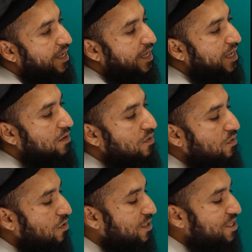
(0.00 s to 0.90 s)

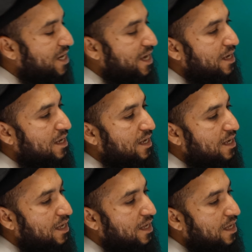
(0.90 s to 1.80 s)
akhraja,
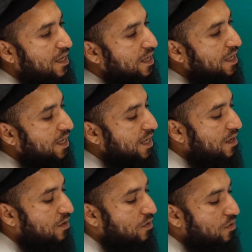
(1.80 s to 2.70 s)

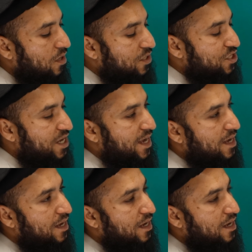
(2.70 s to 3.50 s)
akhraja.